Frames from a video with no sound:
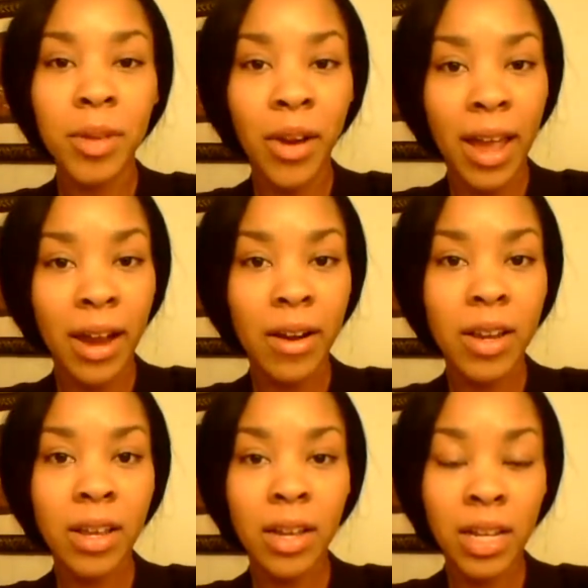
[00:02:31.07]
Your
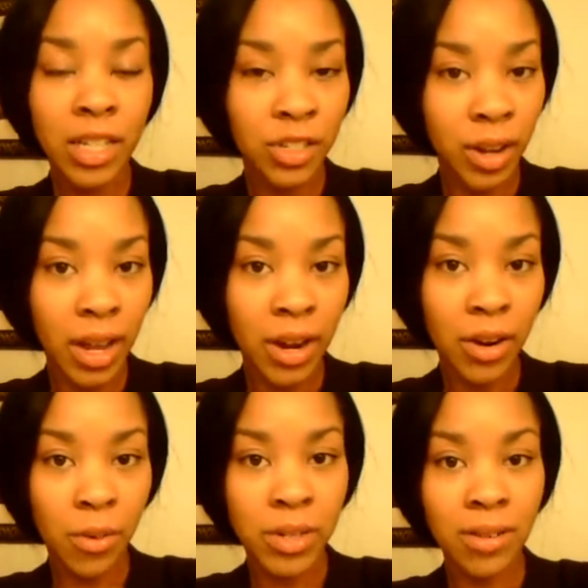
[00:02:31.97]
hair, clean dry
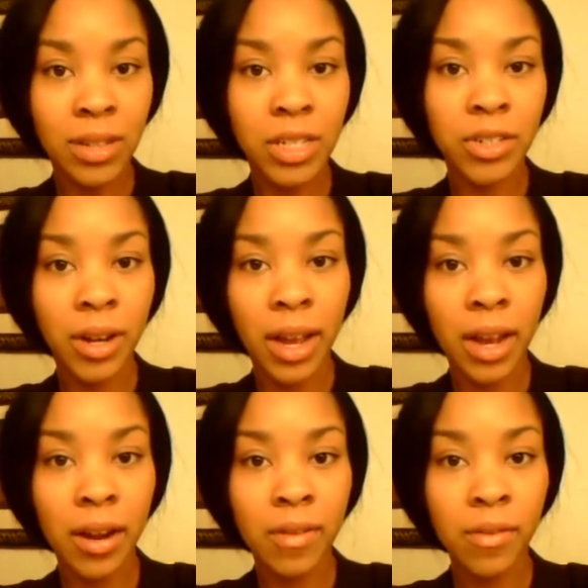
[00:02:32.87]
hair. Always have clean dry
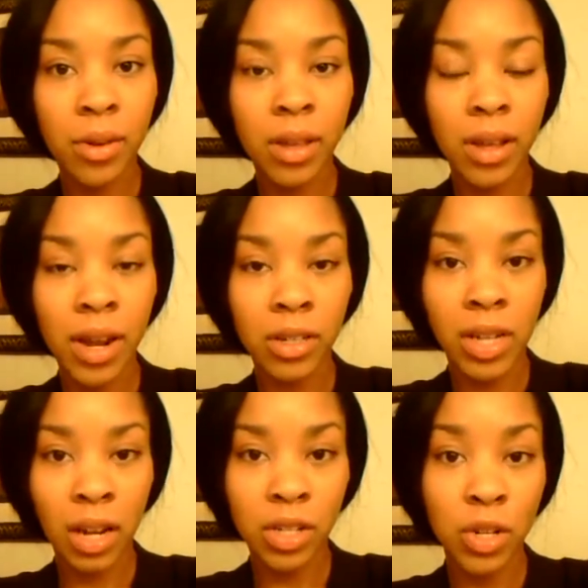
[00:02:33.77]
hair for the
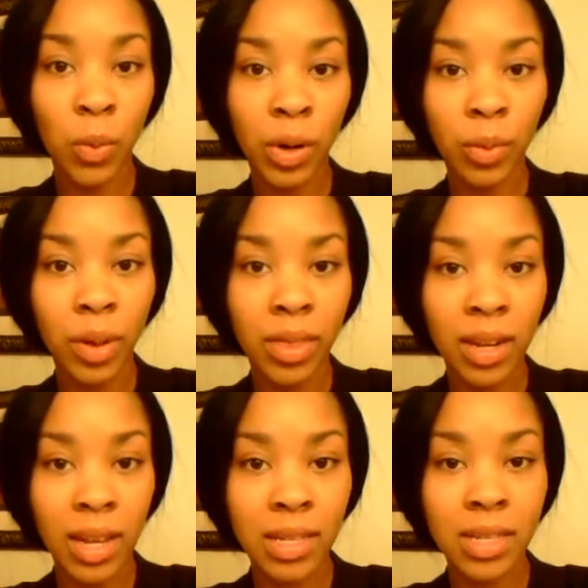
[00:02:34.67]
hairstylist to work
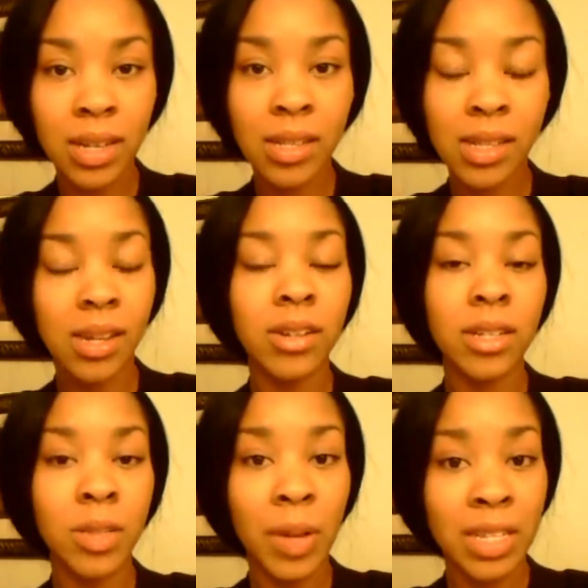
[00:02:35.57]
with, unless
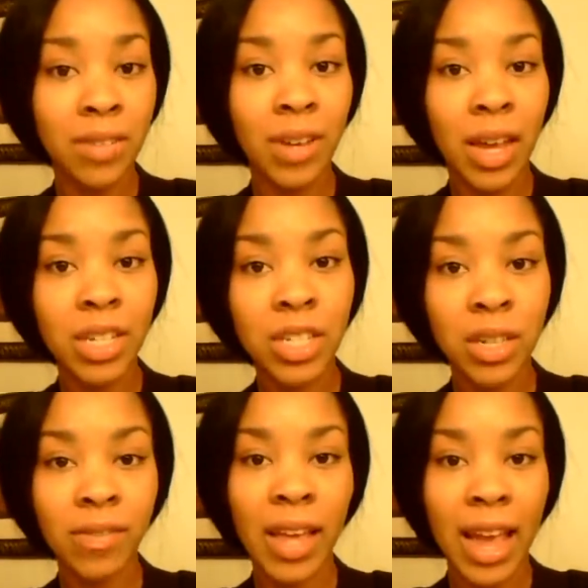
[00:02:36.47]
there's a
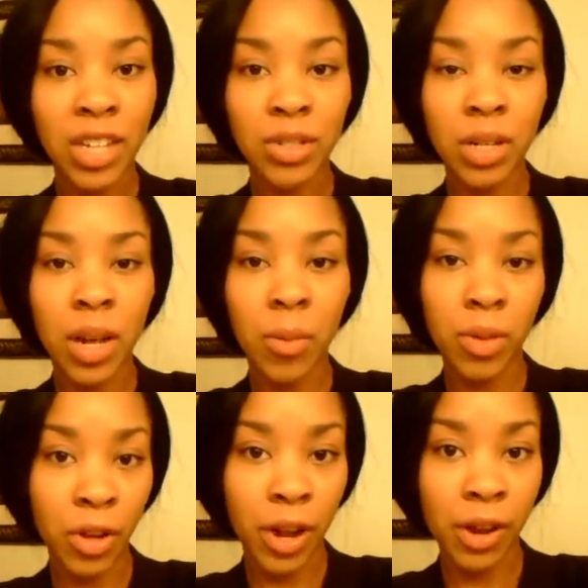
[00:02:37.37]
specification. If they ask you to come
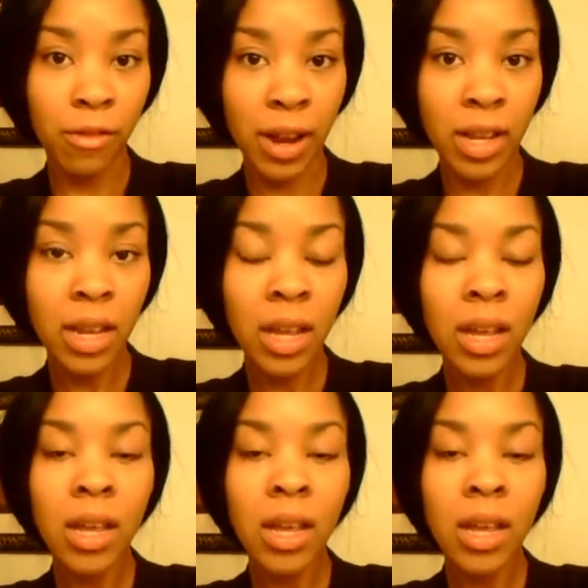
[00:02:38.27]
with your hair ready,